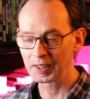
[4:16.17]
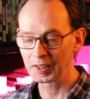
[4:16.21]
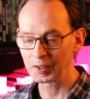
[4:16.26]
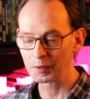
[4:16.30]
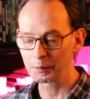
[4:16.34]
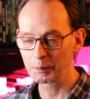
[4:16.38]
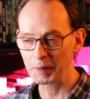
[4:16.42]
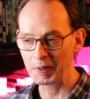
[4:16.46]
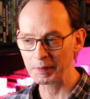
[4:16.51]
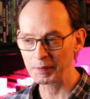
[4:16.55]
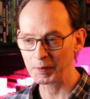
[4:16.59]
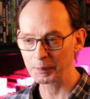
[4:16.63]

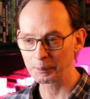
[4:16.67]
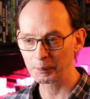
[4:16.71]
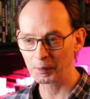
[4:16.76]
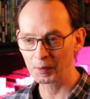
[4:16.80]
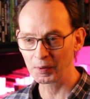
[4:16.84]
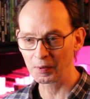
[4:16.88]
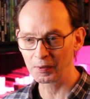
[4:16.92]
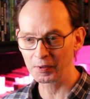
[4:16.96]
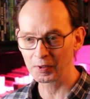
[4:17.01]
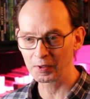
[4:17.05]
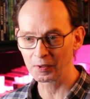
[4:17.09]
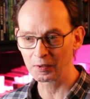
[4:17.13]
maybe
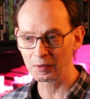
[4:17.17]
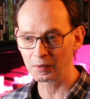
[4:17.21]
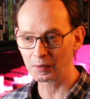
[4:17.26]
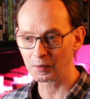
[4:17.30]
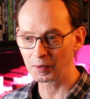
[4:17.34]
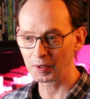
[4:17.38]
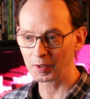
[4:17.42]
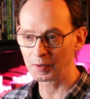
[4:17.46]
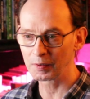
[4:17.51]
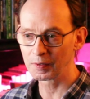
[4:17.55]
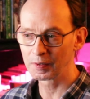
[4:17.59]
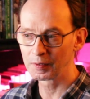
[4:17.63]
proto
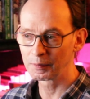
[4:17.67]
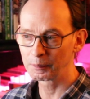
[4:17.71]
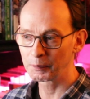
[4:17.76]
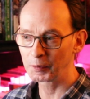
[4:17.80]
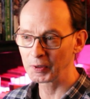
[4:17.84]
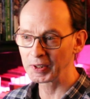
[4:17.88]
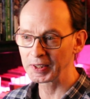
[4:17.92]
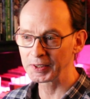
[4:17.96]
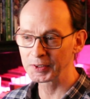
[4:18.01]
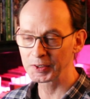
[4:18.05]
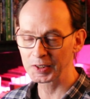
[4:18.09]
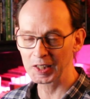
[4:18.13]
or
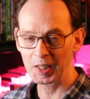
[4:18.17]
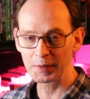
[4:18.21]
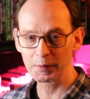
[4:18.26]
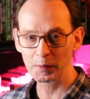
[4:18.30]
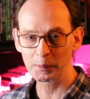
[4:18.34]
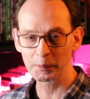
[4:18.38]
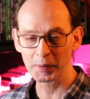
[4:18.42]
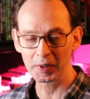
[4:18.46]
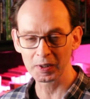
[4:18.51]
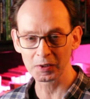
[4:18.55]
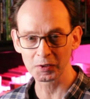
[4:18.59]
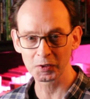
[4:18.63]

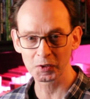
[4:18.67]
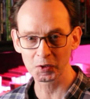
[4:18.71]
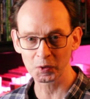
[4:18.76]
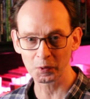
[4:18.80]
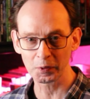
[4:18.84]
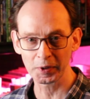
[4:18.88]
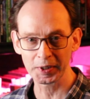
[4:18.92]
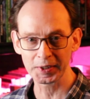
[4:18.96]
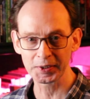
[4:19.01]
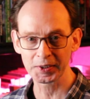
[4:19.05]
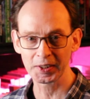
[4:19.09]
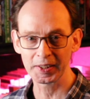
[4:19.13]
pre-cyberpunk
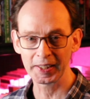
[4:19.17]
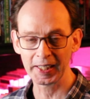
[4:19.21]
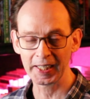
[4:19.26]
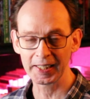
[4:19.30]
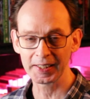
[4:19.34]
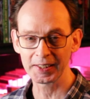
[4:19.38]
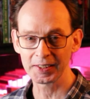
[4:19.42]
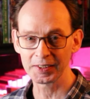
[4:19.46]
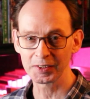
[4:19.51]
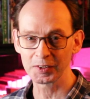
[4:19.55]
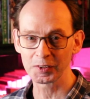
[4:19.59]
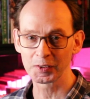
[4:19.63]
stories, and that
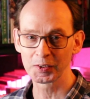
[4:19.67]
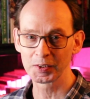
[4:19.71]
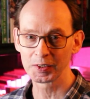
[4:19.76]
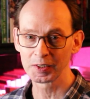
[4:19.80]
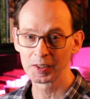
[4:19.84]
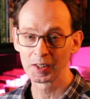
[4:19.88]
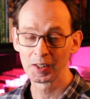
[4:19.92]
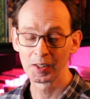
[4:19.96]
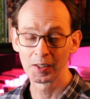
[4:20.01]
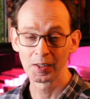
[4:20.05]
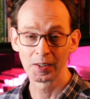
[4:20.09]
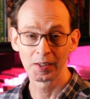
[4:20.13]
is,
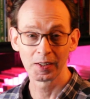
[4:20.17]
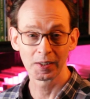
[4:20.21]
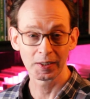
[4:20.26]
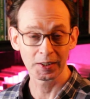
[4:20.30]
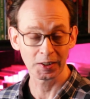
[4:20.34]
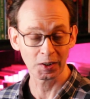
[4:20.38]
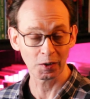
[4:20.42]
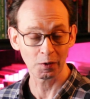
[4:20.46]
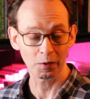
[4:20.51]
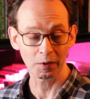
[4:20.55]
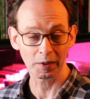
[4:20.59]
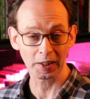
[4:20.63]

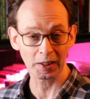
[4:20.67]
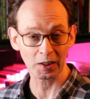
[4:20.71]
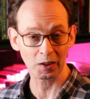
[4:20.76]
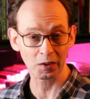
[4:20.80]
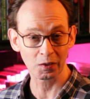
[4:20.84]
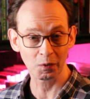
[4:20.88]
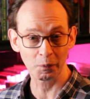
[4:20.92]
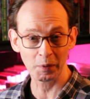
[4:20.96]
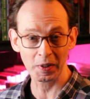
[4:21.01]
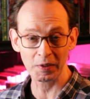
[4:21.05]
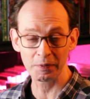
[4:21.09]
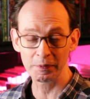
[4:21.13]
like
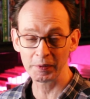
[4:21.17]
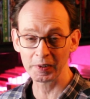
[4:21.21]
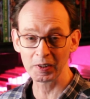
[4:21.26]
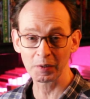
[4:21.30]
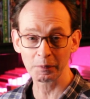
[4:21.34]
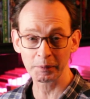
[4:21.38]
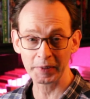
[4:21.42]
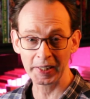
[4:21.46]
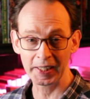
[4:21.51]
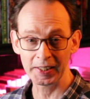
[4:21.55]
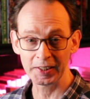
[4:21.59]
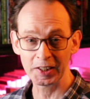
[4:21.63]
the way
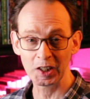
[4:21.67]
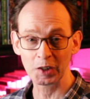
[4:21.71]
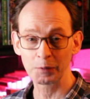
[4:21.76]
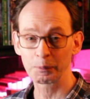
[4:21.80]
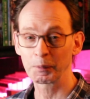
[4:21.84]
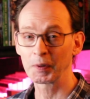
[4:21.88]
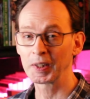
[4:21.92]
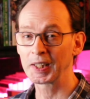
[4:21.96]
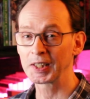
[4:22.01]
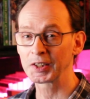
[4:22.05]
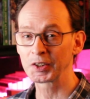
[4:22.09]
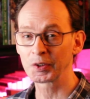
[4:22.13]
Philip K. Dick
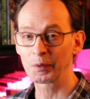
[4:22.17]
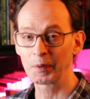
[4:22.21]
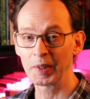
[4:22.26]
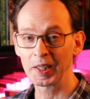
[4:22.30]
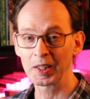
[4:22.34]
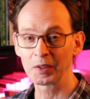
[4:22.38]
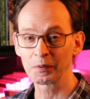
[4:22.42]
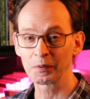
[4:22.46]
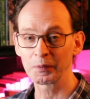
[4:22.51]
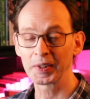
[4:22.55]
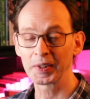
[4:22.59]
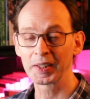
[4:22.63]
plays
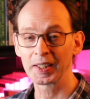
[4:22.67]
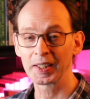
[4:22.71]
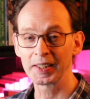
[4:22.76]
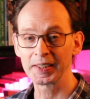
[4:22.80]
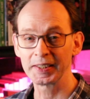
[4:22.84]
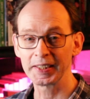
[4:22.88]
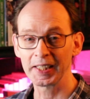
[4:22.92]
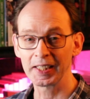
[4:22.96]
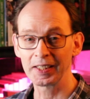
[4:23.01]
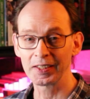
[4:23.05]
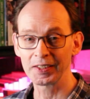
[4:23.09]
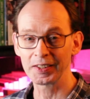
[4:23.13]
around with
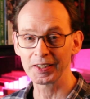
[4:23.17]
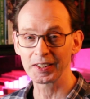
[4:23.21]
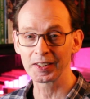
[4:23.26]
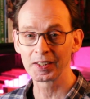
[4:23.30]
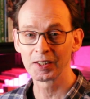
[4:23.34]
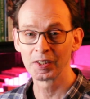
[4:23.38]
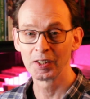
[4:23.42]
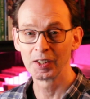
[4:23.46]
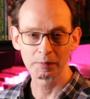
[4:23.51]
identity.